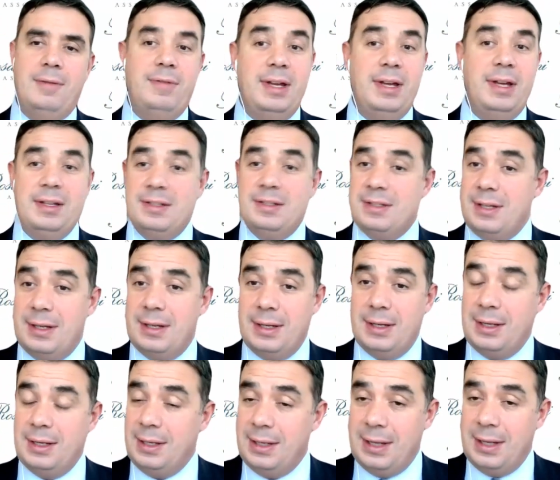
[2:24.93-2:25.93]
Very
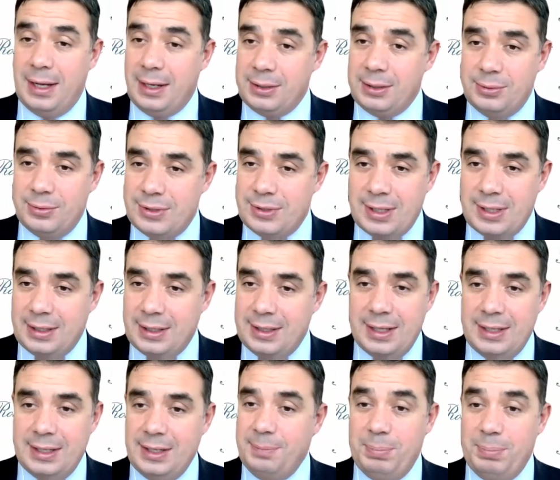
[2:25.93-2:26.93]
hard to
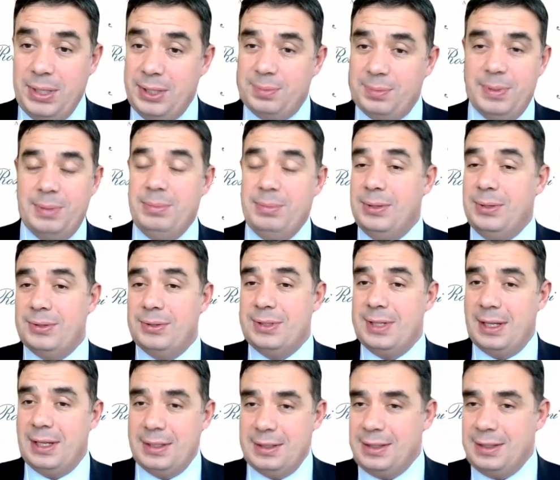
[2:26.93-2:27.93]
start any impeachment
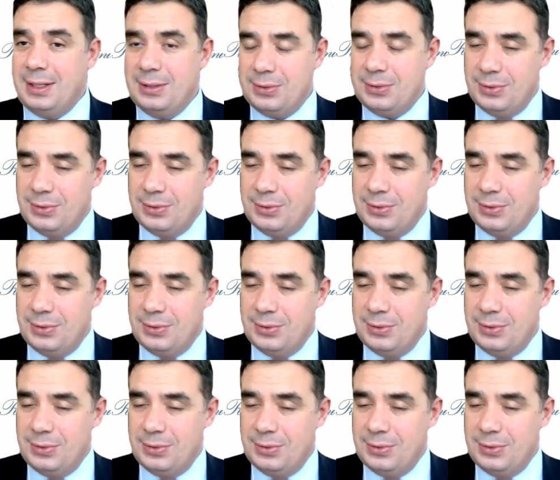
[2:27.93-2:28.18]
because that